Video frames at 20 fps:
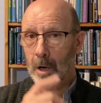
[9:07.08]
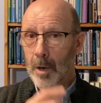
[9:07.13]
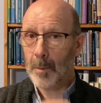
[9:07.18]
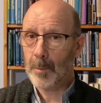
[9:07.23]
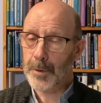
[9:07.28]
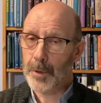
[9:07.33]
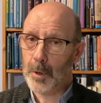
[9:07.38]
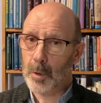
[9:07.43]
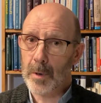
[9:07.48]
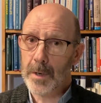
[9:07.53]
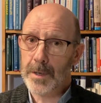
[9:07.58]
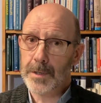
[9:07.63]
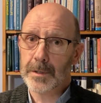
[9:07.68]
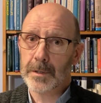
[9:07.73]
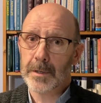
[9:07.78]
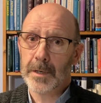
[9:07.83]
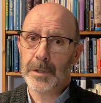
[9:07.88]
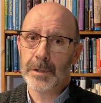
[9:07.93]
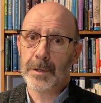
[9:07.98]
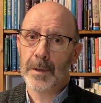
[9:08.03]
But the question
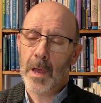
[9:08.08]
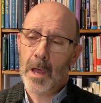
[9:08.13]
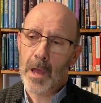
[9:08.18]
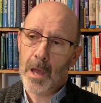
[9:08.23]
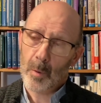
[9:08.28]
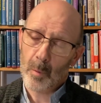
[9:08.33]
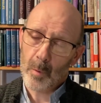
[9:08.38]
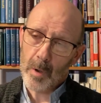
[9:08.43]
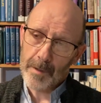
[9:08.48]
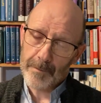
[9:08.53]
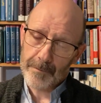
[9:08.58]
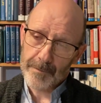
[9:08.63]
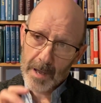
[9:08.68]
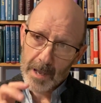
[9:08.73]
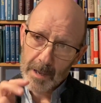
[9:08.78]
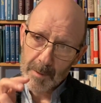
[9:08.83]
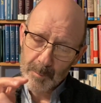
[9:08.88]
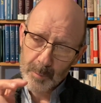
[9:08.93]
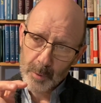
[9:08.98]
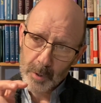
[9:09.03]
is, if
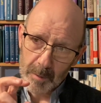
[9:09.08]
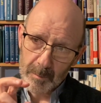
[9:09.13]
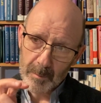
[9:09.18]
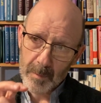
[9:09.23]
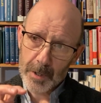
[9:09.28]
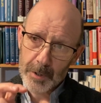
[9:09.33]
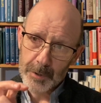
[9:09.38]
I'm putting my